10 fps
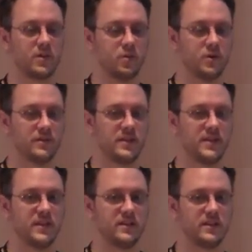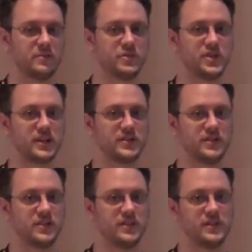or the
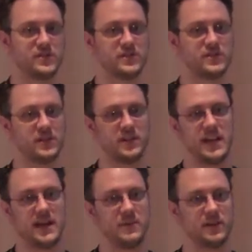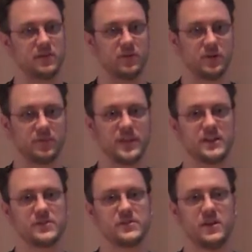projector is aiming at the wrong
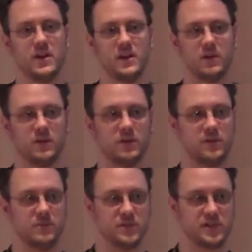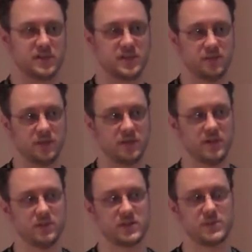place, or the music is different than
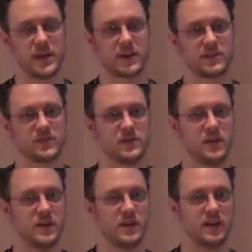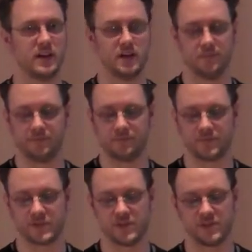you expect.
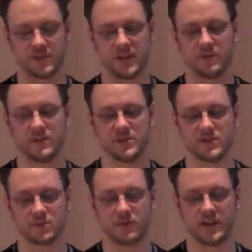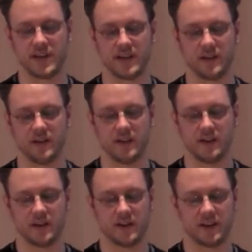So there's a lot of reasons why
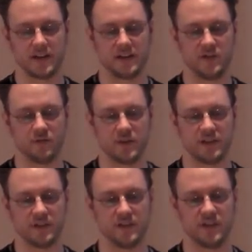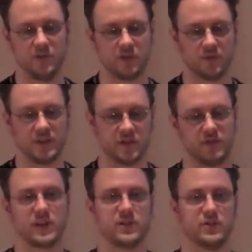you want to be in
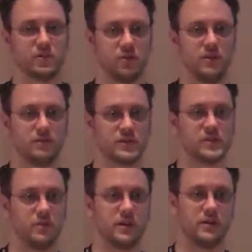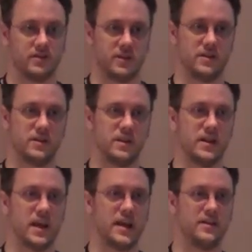direct control of what's going on,
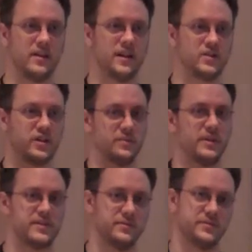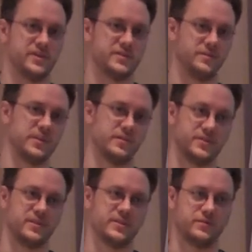and not try to make some system that goes
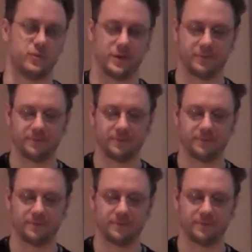in as a fault.